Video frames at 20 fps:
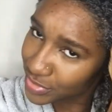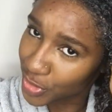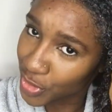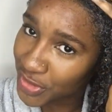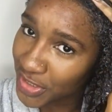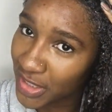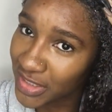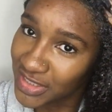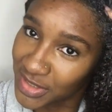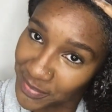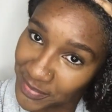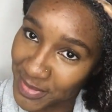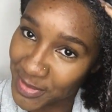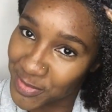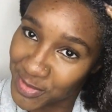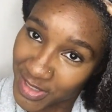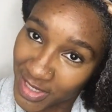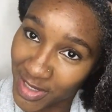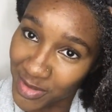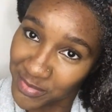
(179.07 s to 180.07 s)
product
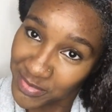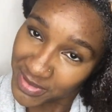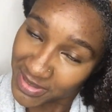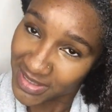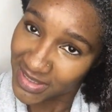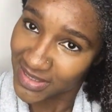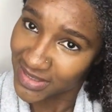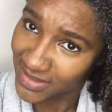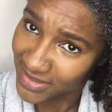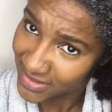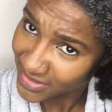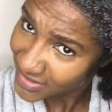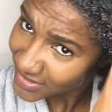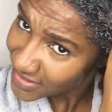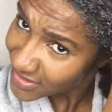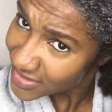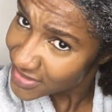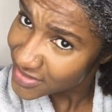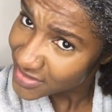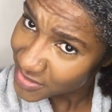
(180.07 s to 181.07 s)
buildup.
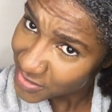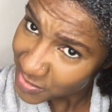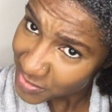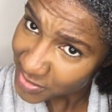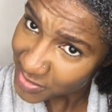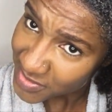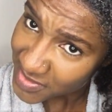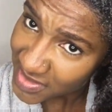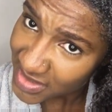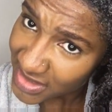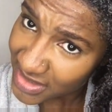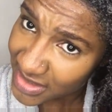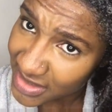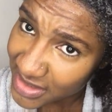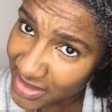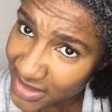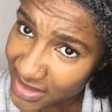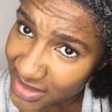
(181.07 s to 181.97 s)
So we'll see.